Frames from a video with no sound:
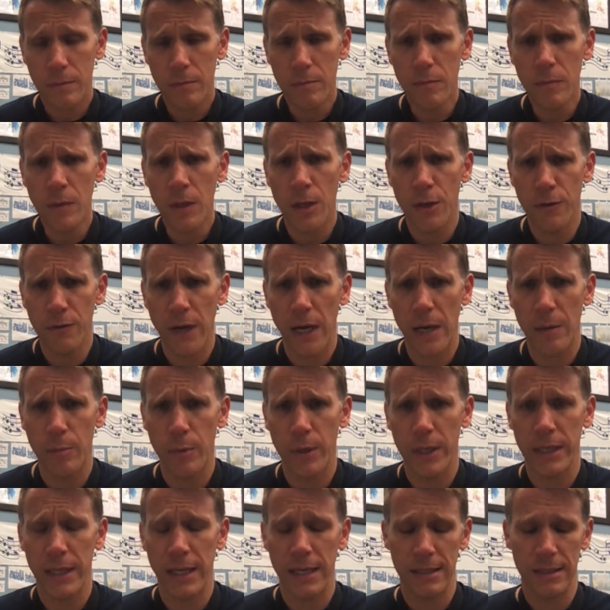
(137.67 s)
you've got to bring
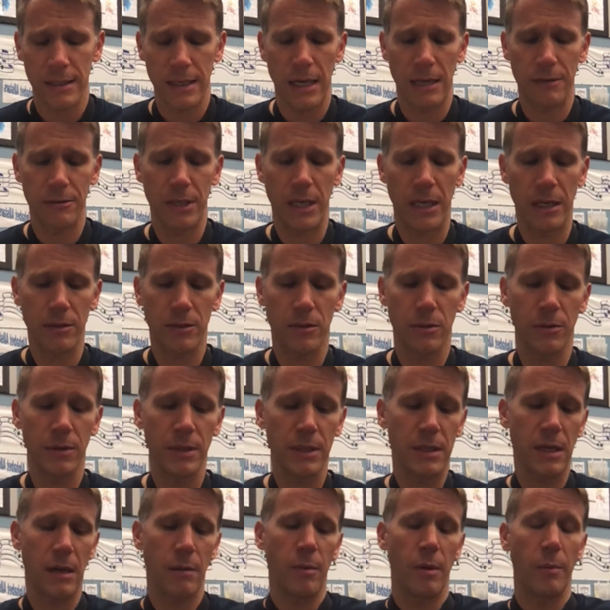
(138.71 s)
that sound down. So this
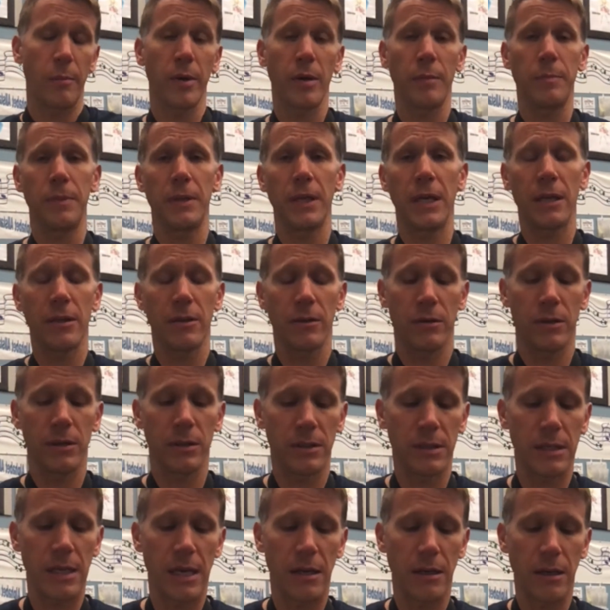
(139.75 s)
time I'm going to play the
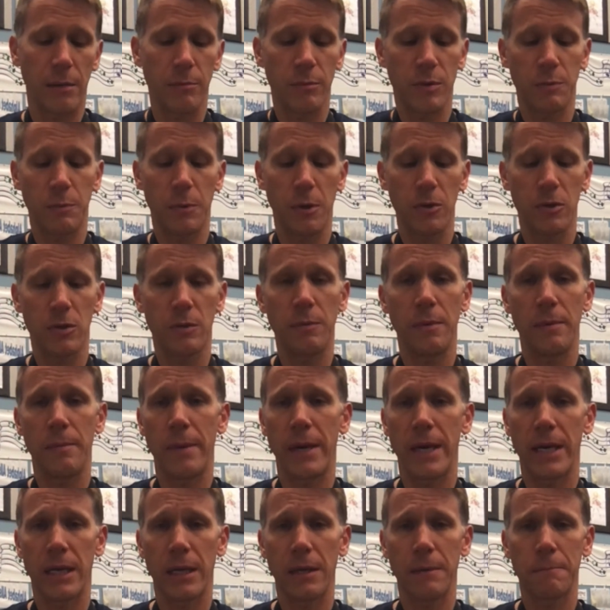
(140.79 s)
sound I'm supposed to be
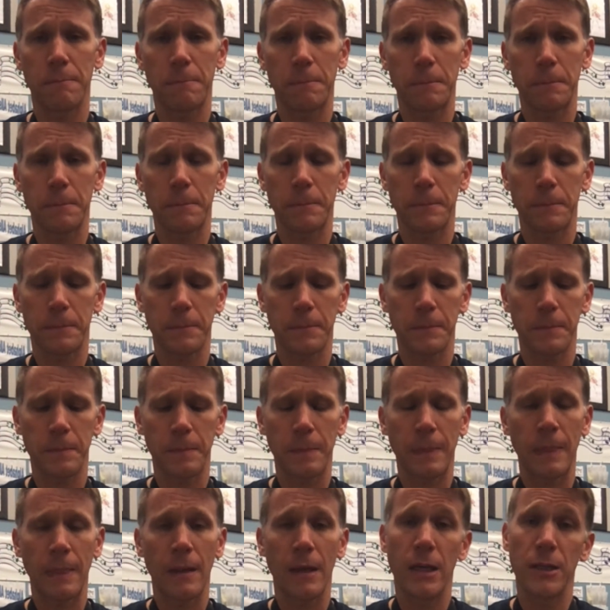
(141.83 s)
making
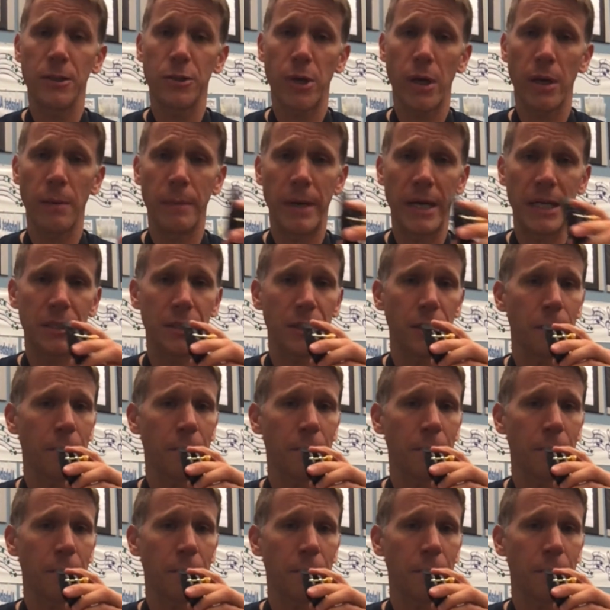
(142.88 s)
and try to match it.